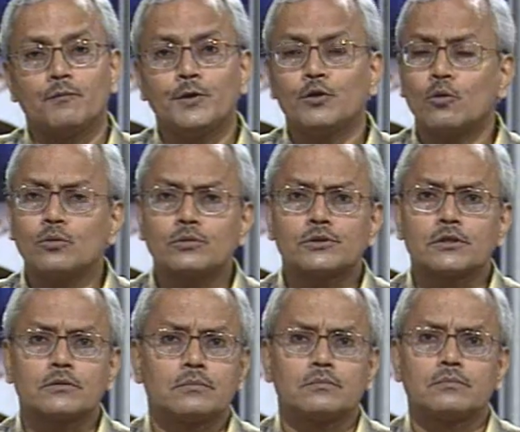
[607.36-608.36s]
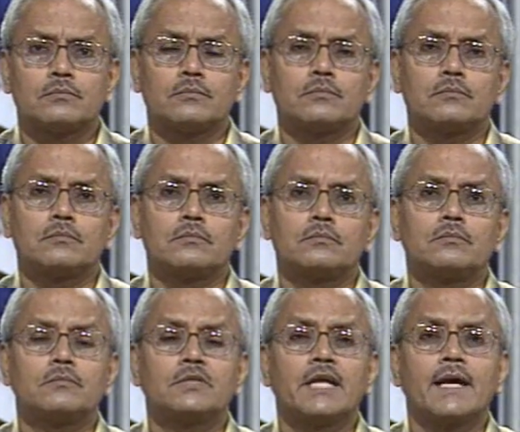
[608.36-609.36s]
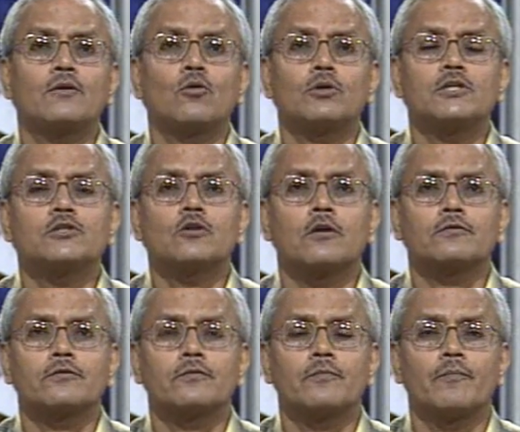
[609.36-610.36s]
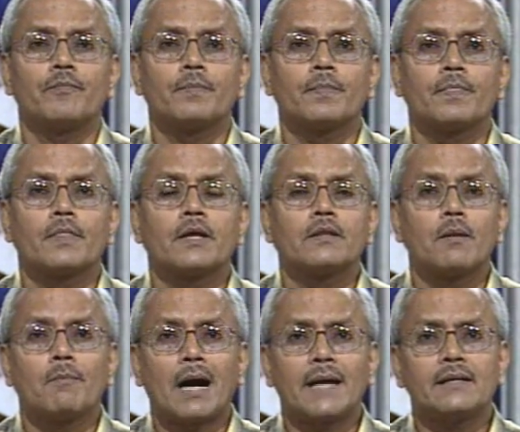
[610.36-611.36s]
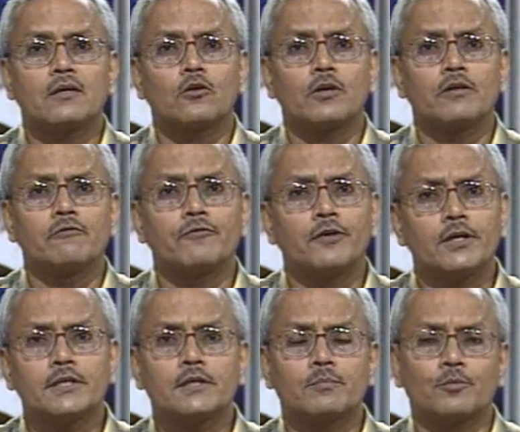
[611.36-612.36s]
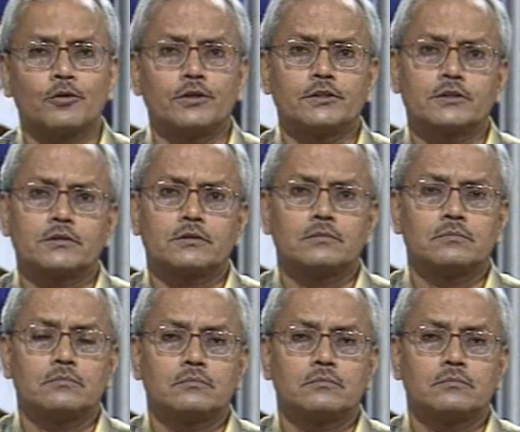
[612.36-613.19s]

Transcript: We don't take notice of the minor or inferior poets,